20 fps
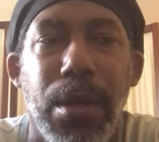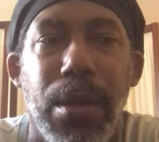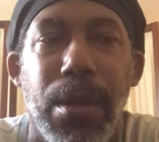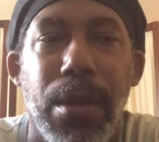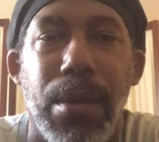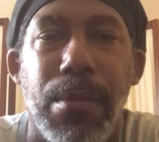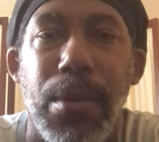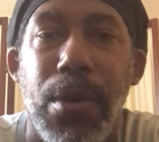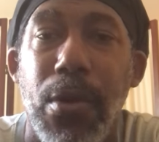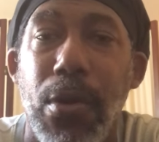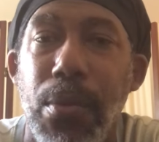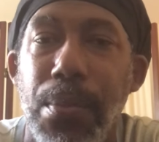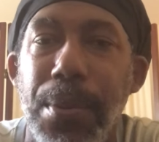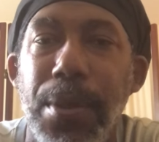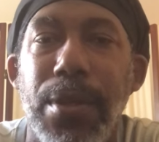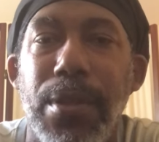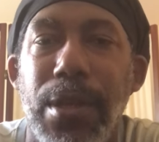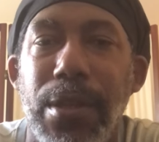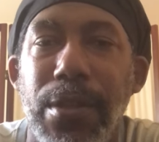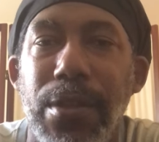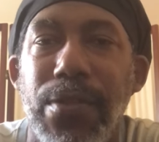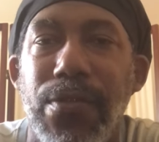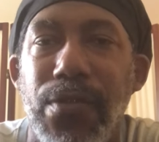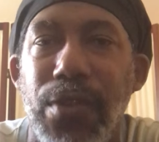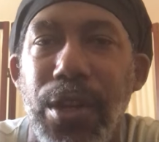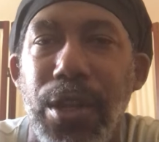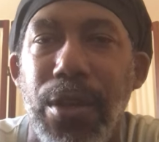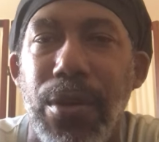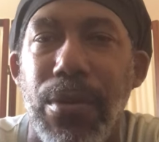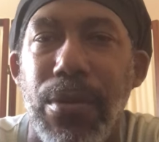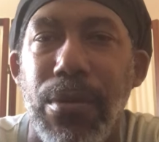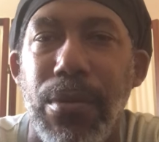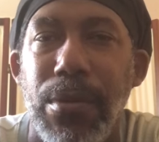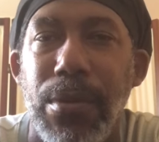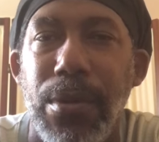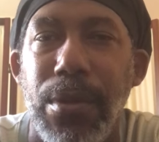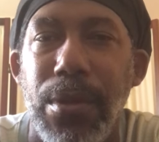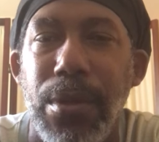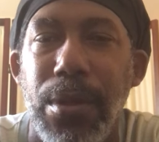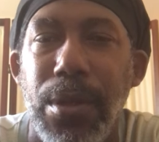I'm hoping that this video
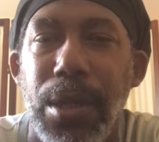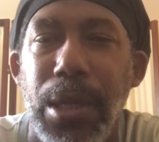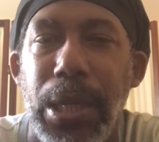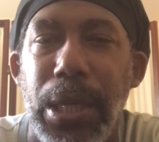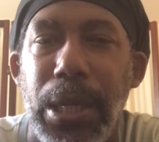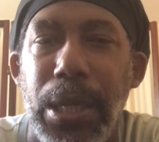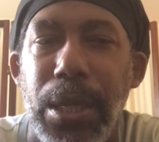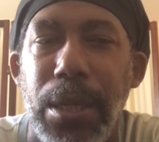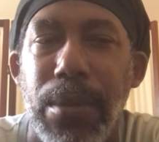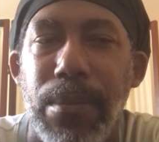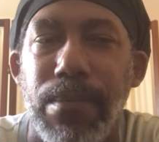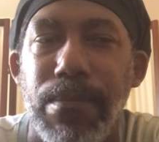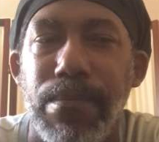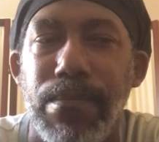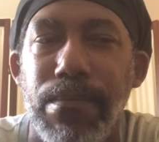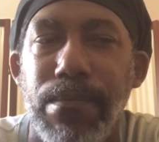um,